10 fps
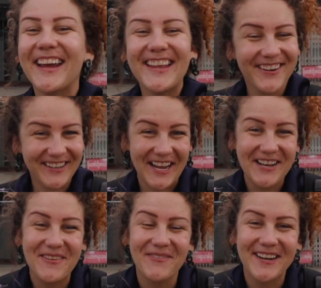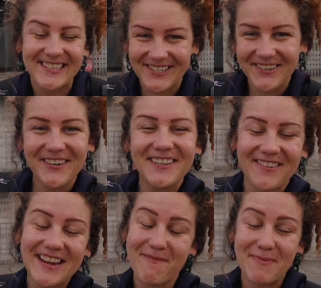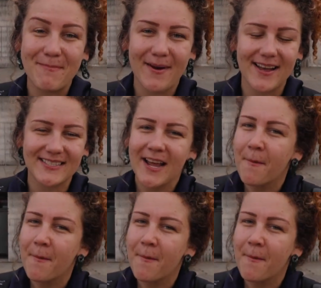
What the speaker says: either economy bus or the VIP bus.